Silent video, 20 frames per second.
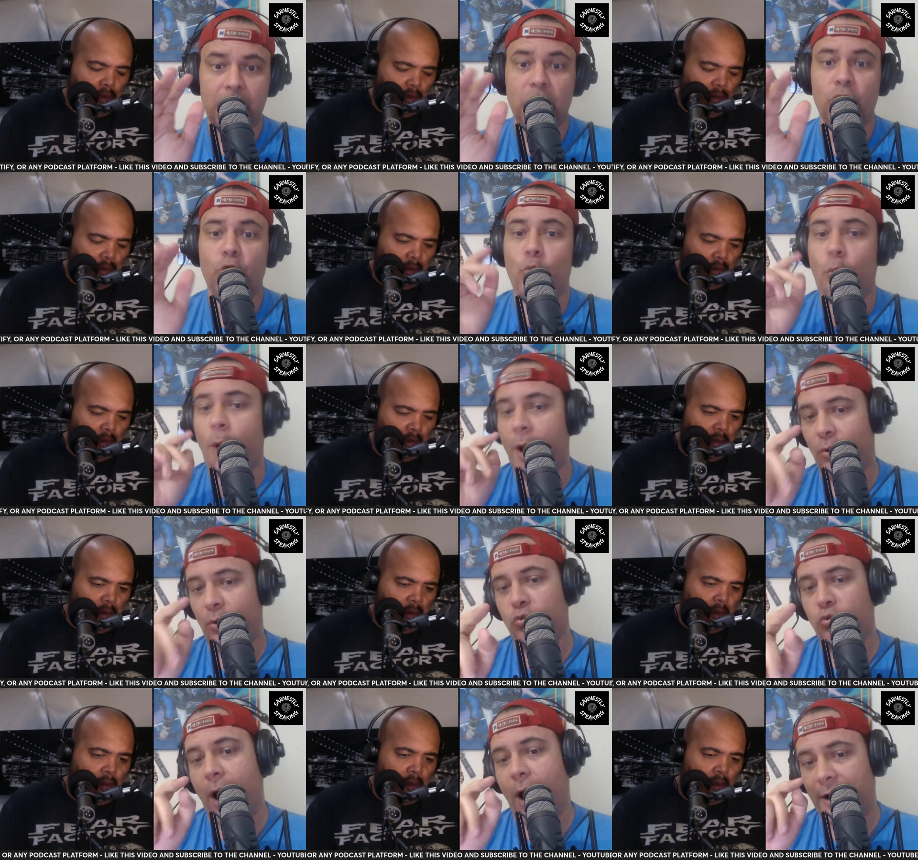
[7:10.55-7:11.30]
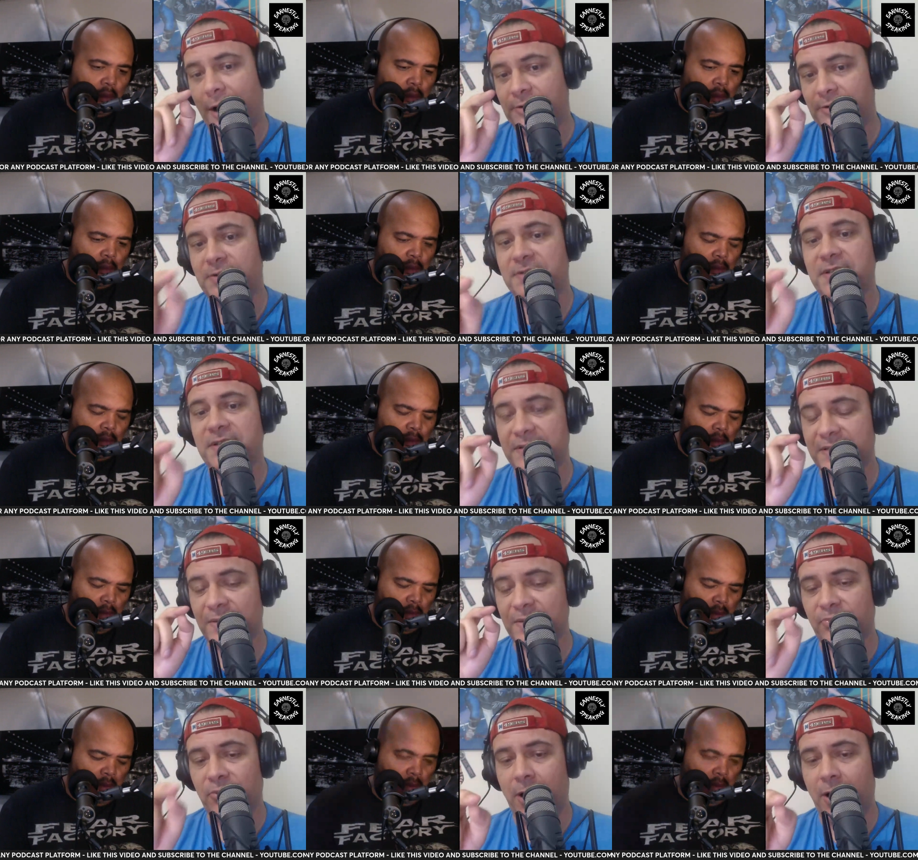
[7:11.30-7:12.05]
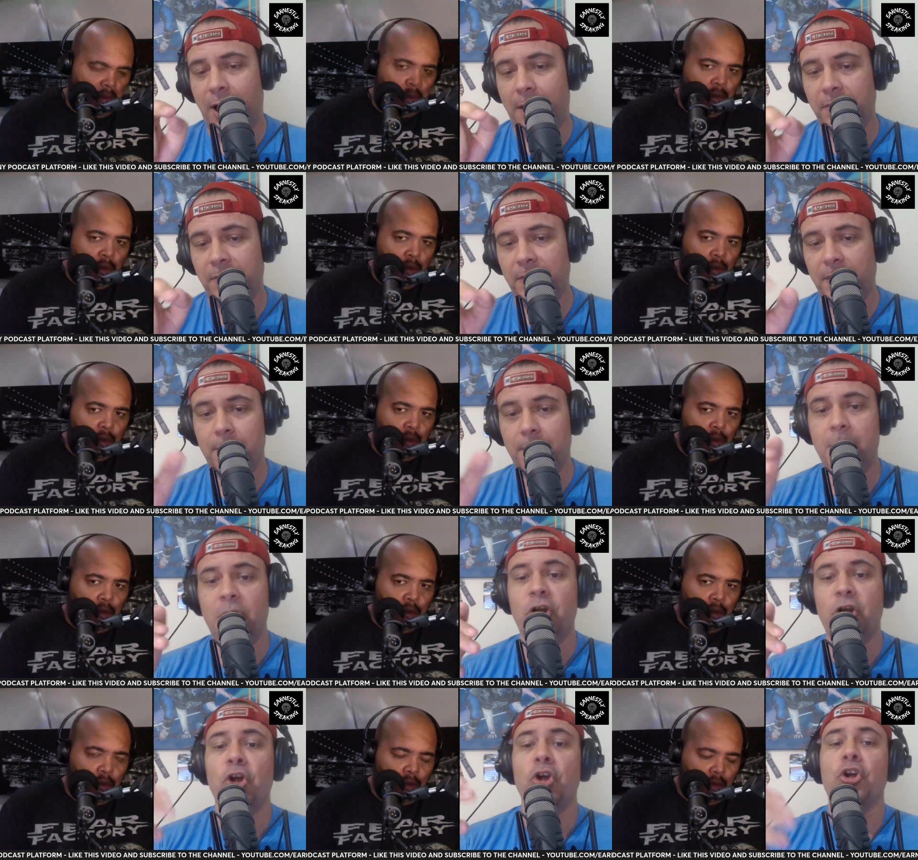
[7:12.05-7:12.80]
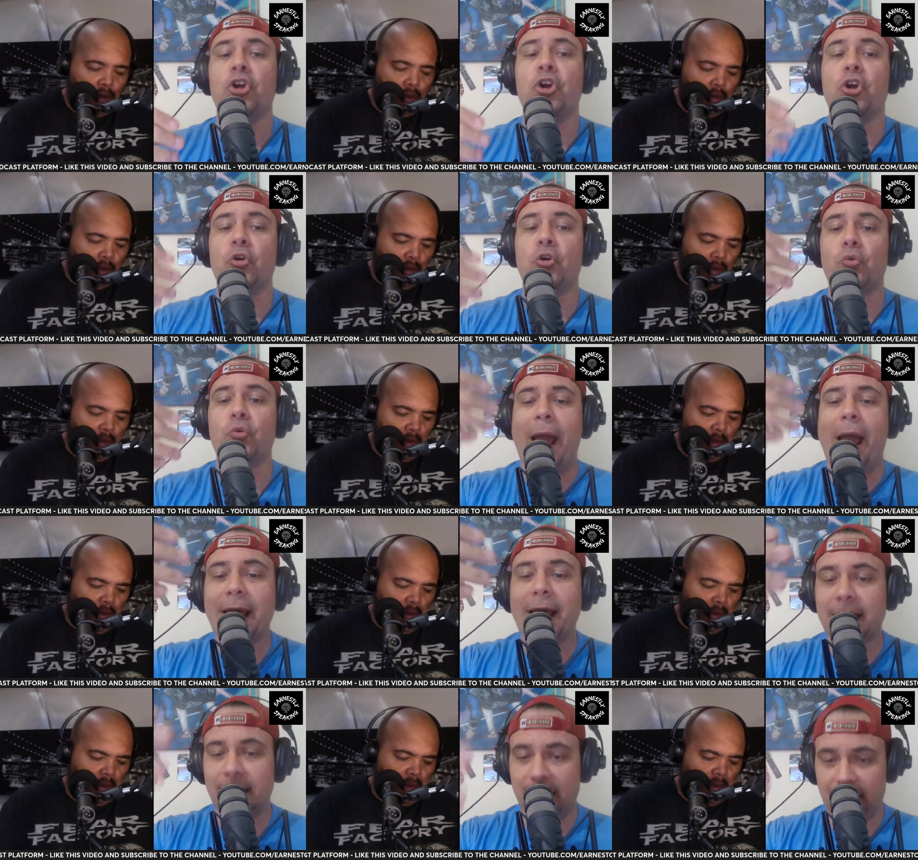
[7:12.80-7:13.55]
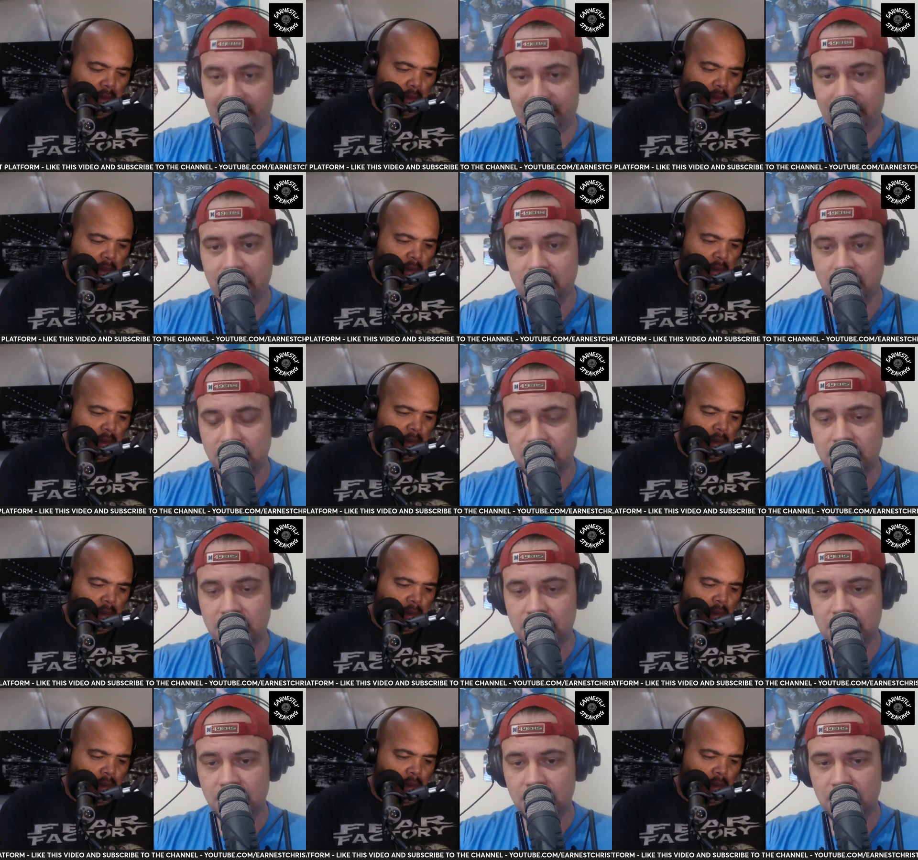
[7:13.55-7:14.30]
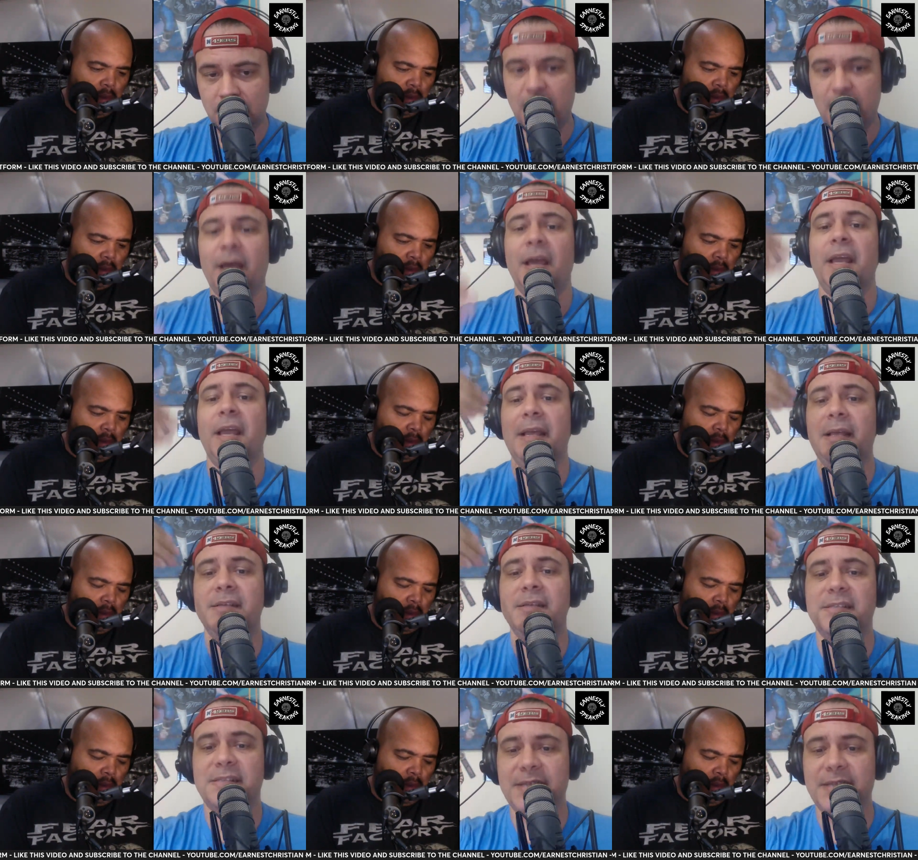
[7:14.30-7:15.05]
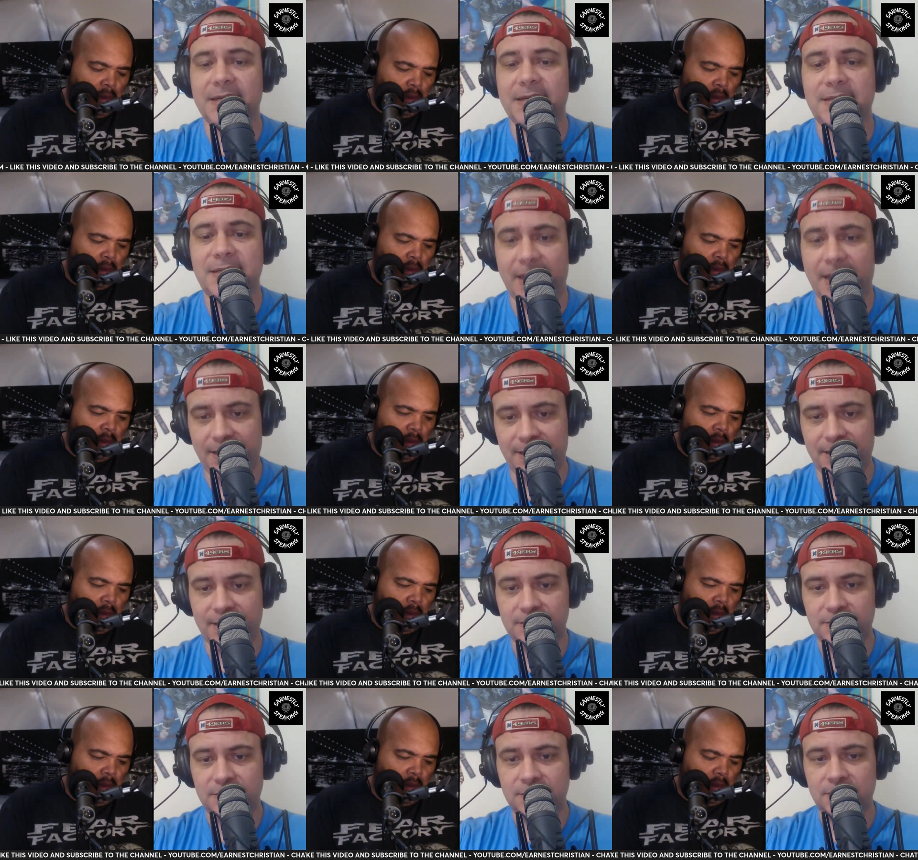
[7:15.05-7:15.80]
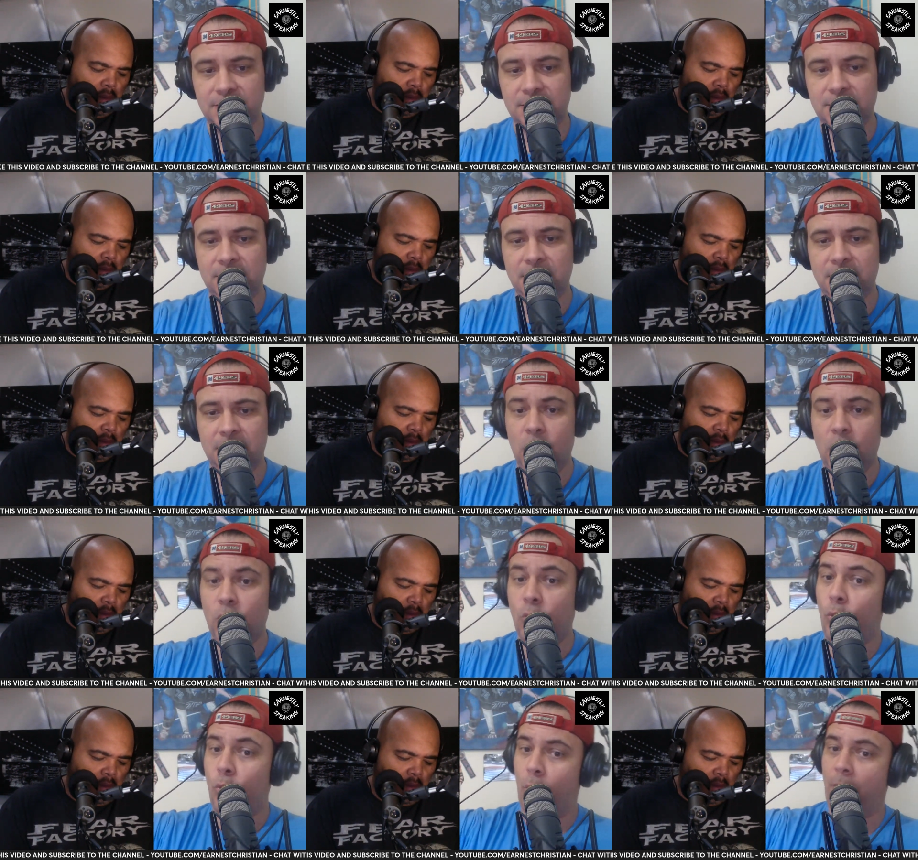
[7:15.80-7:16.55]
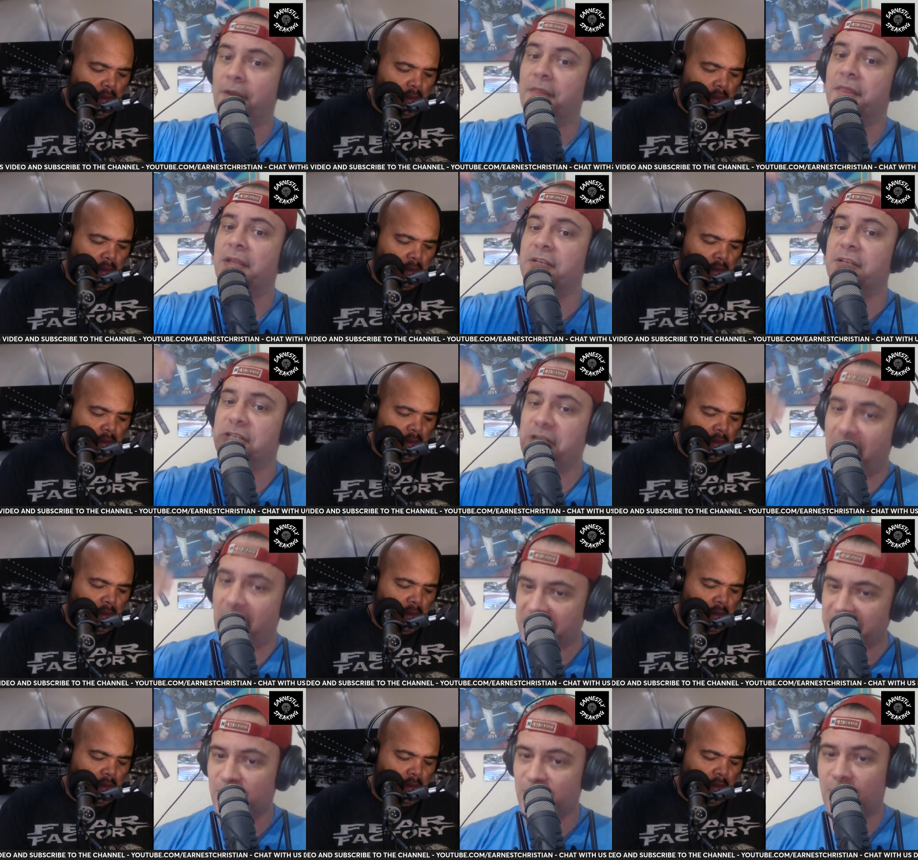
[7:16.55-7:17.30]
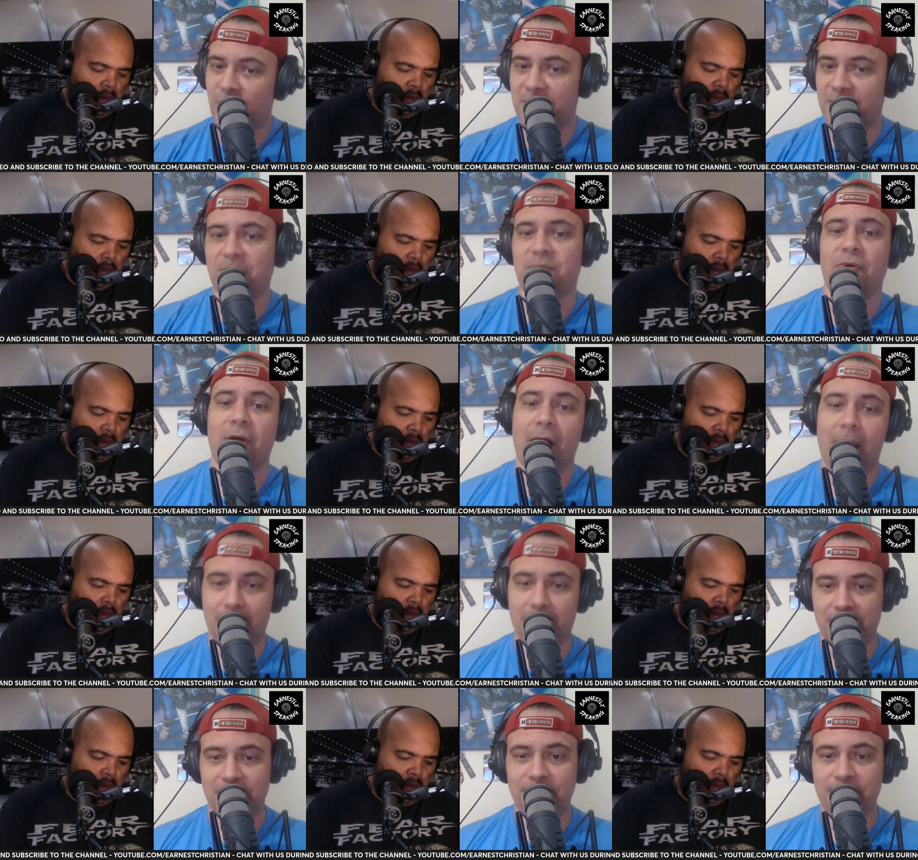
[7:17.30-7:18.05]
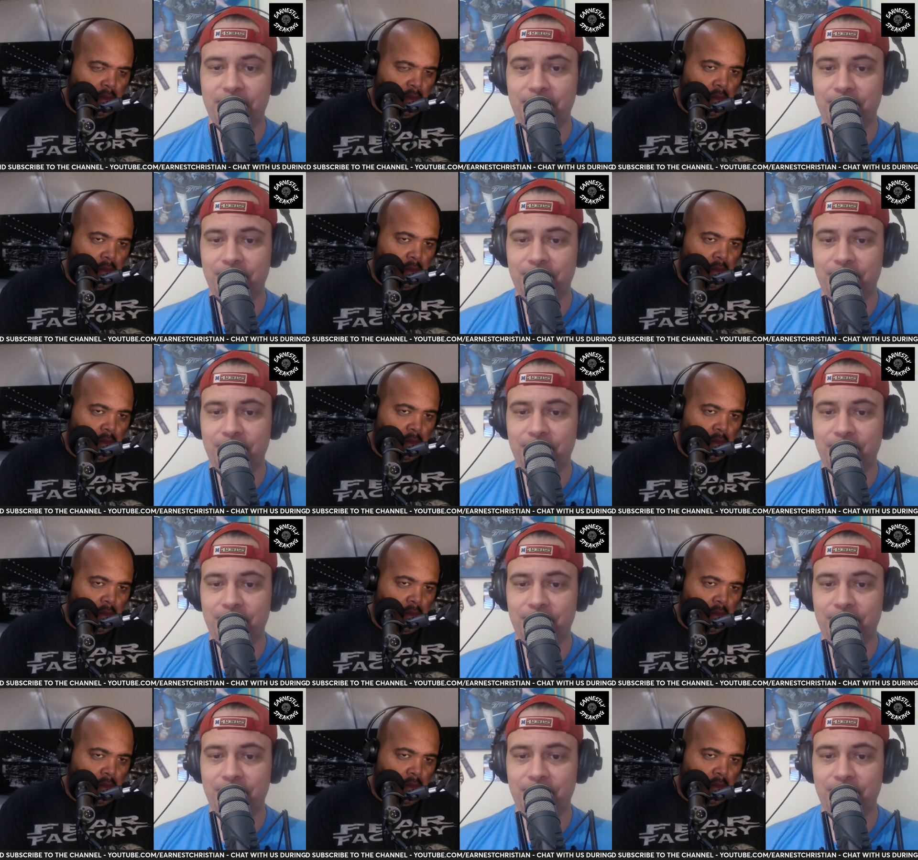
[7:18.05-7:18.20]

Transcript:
Speaker 1: Where Rodgers is the problem, correctly, is dictating. Where the Jets were the problem